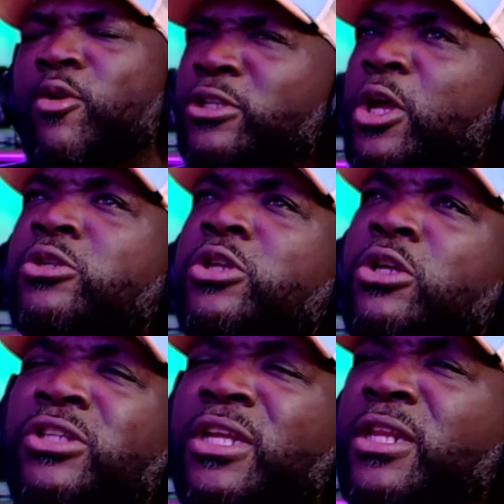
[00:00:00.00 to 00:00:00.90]
So
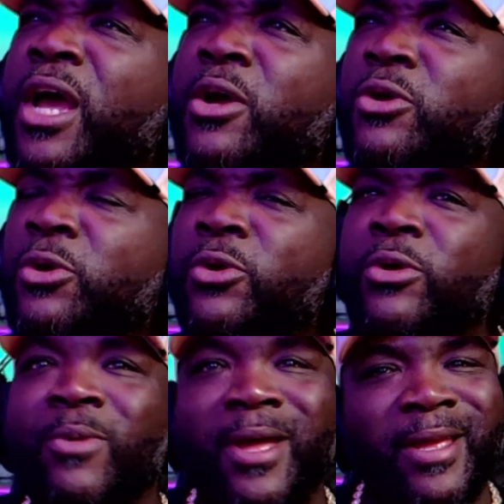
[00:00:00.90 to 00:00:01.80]
she not good?
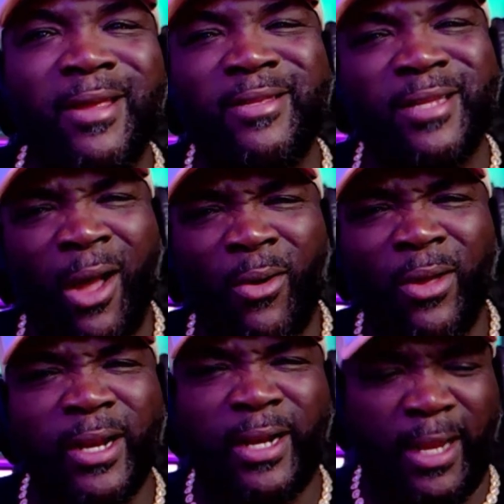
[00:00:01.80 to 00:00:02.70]
Why are you
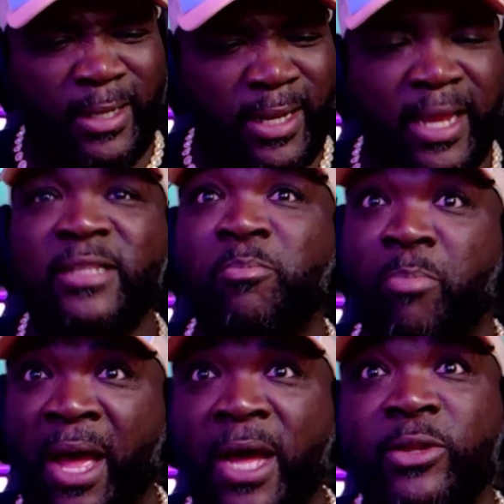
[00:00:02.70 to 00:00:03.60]
talking like that? It's
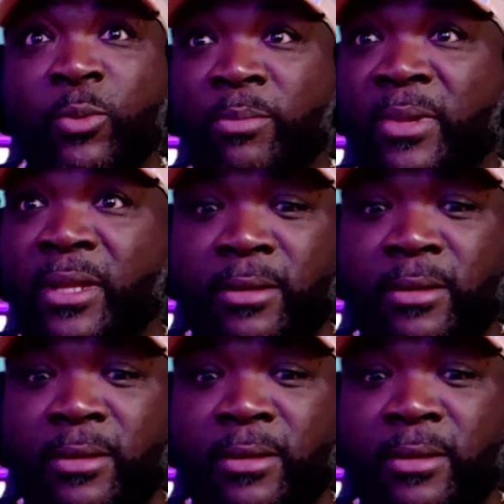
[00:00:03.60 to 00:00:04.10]
bothering me.